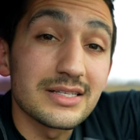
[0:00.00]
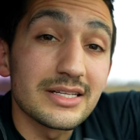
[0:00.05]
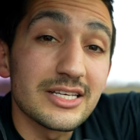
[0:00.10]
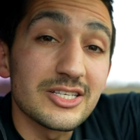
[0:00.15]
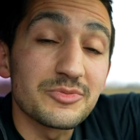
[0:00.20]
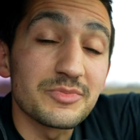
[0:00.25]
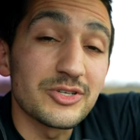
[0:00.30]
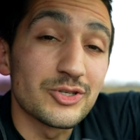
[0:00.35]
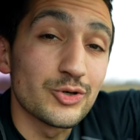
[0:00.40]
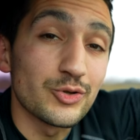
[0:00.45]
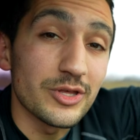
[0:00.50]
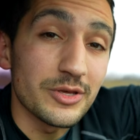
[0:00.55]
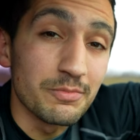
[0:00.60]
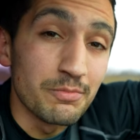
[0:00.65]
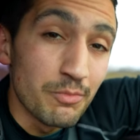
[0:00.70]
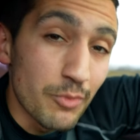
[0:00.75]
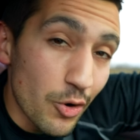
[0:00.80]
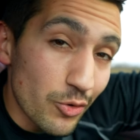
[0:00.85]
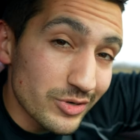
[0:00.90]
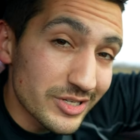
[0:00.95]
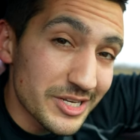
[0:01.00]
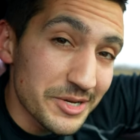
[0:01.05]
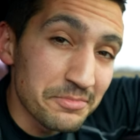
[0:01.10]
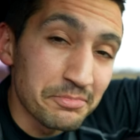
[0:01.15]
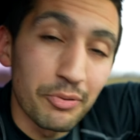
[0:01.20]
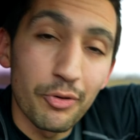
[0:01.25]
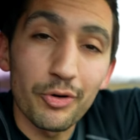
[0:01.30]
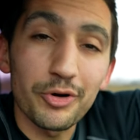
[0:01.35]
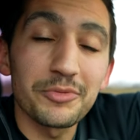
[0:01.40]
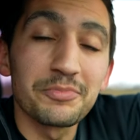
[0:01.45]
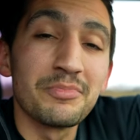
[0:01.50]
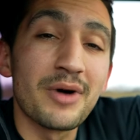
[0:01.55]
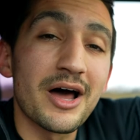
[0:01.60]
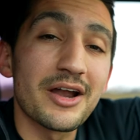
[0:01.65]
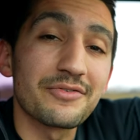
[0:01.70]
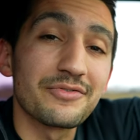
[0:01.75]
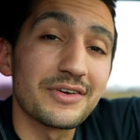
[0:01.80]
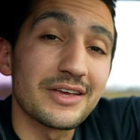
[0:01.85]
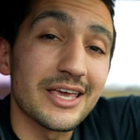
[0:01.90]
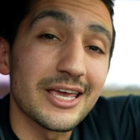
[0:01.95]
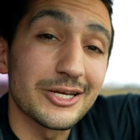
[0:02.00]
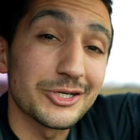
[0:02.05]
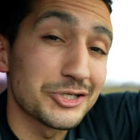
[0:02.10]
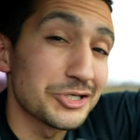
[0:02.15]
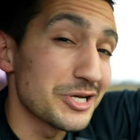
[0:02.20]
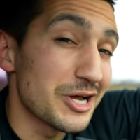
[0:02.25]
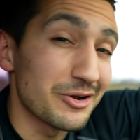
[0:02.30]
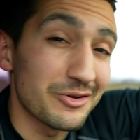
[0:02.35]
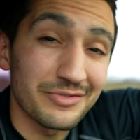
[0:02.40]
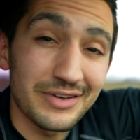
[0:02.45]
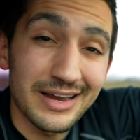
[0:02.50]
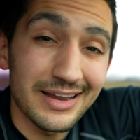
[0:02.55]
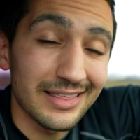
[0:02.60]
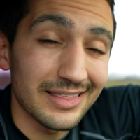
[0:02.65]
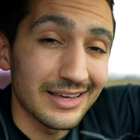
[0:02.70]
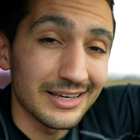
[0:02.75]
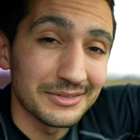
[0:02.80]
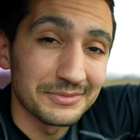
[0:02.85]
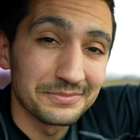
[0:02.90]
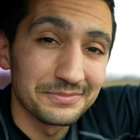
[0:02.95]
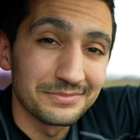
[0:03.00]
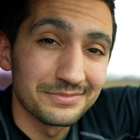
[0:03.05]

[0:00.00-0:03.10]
leads me to the most important modification out of anything.